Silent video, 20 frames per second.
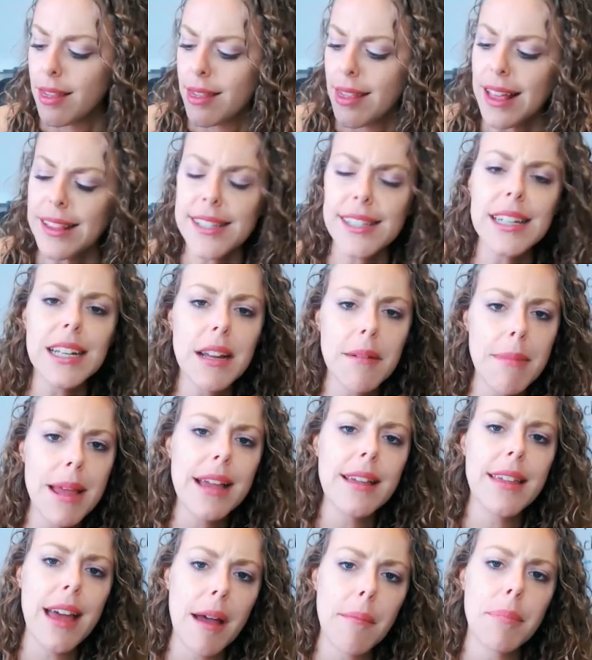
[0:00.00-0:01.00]
that's going to
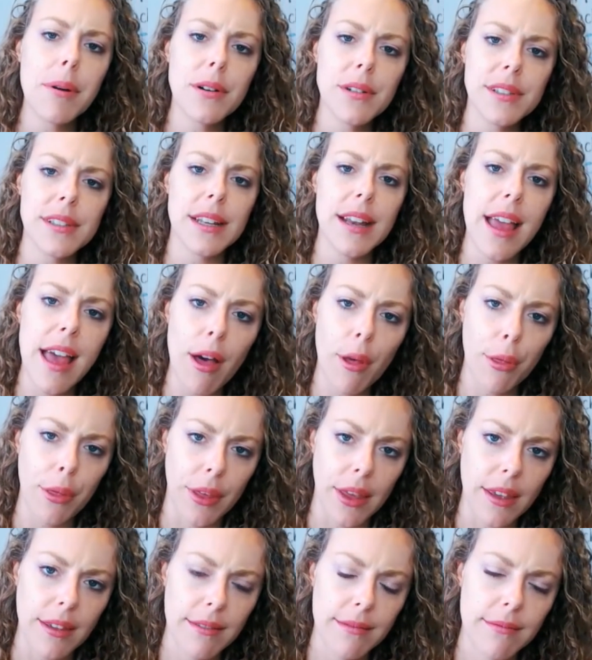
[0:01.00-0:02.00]
make that person
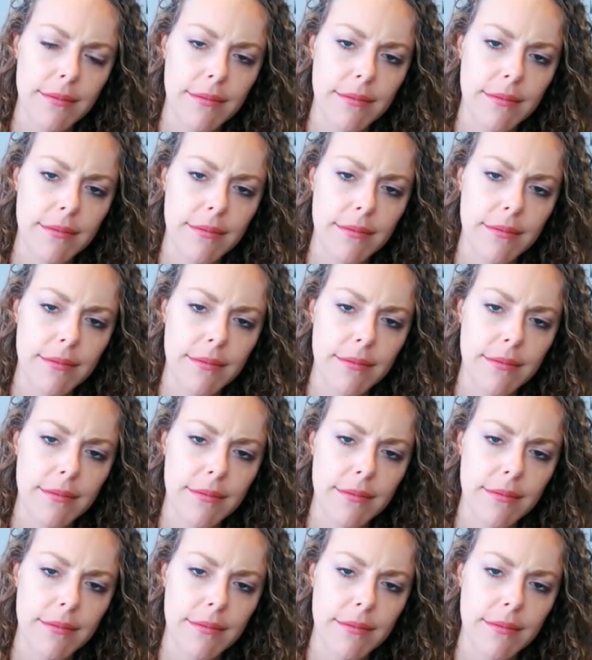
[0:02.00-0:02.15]
healthy